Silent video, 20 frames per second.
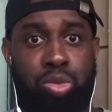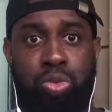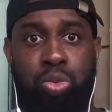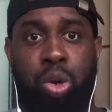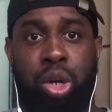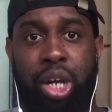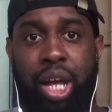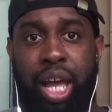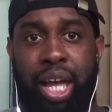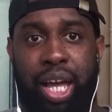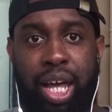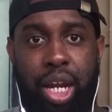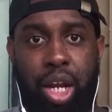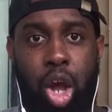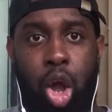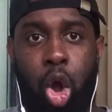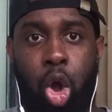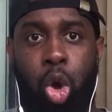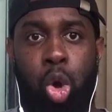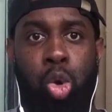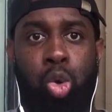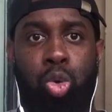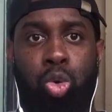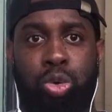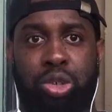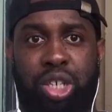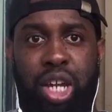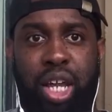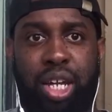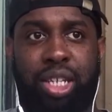one guy got a
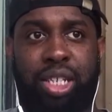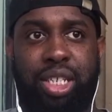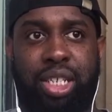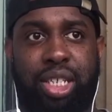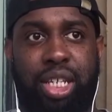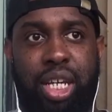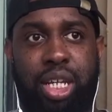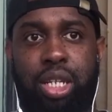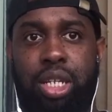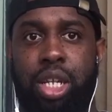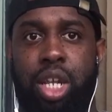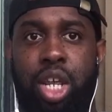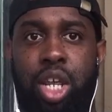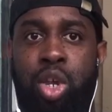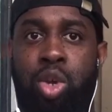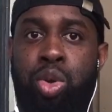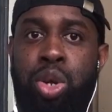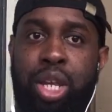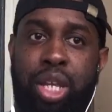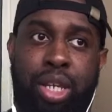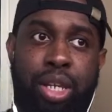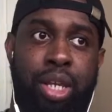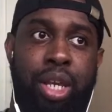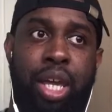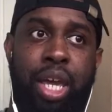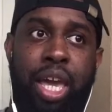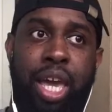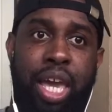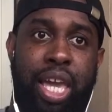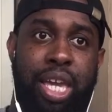hole shot in his chest. And
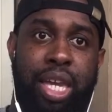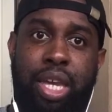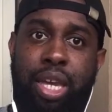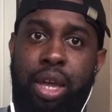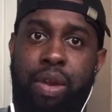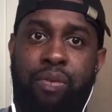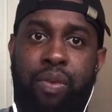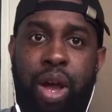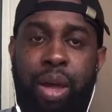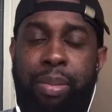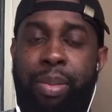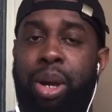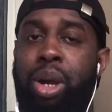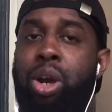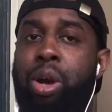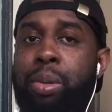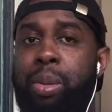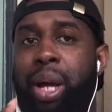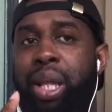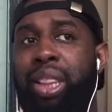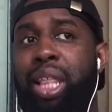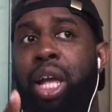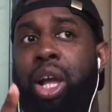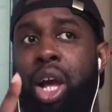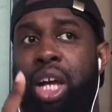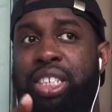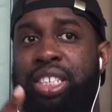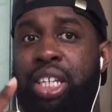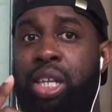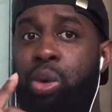he getting right back up. I think
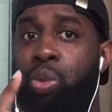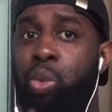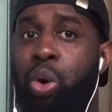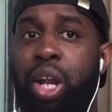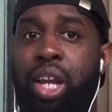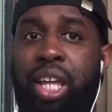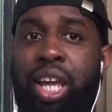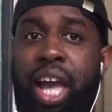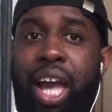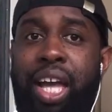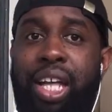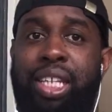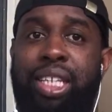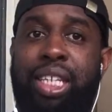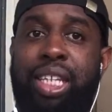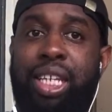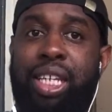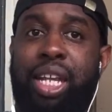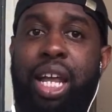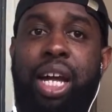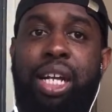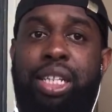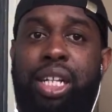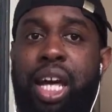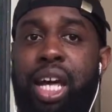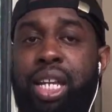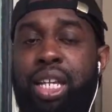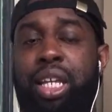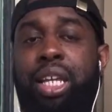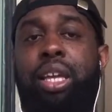I seen one guy get knocked
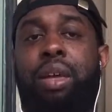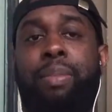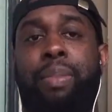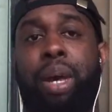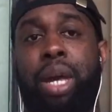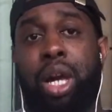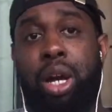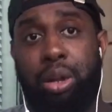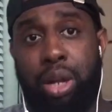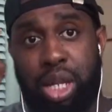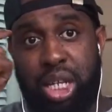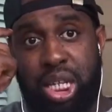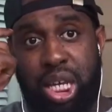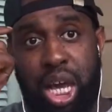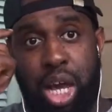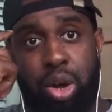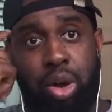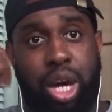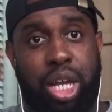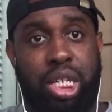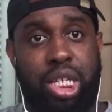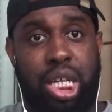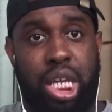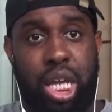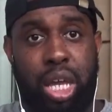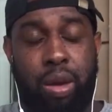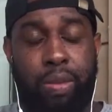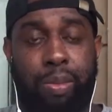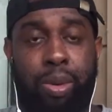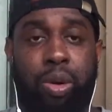down, didn't get back up. That's the guy who got his
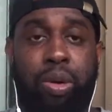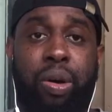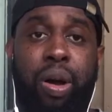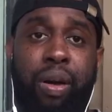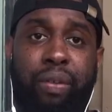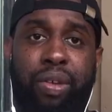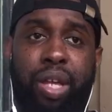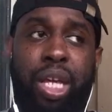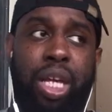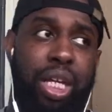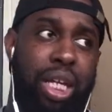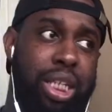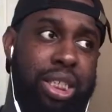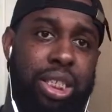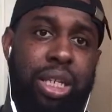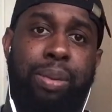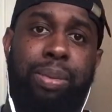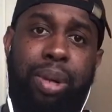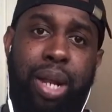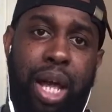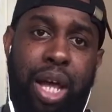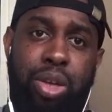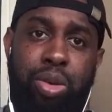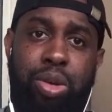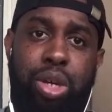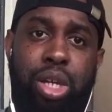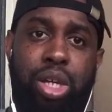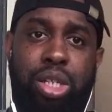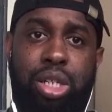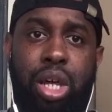head blew off. It's typically how you
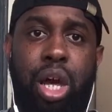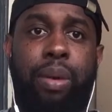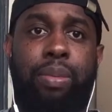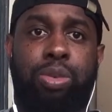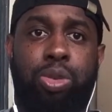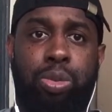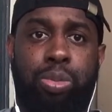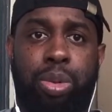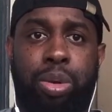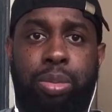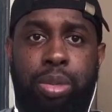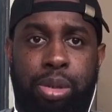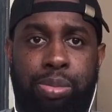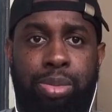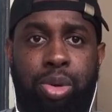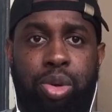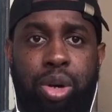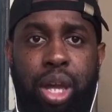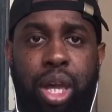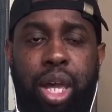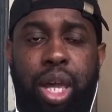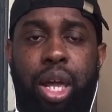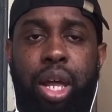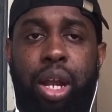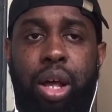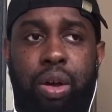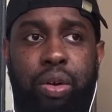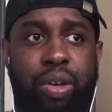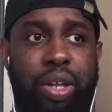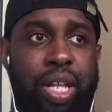kill zombies. You put them and blow their
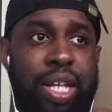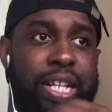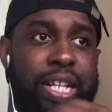head off.